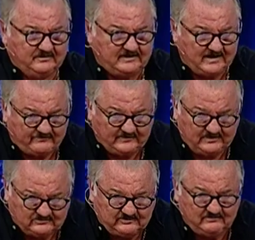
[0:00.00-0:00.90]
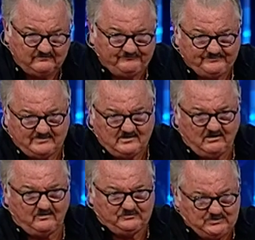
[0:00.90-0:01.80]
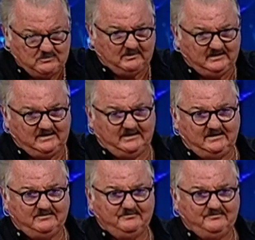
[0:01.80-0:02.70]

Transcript: the definition of Jubilee,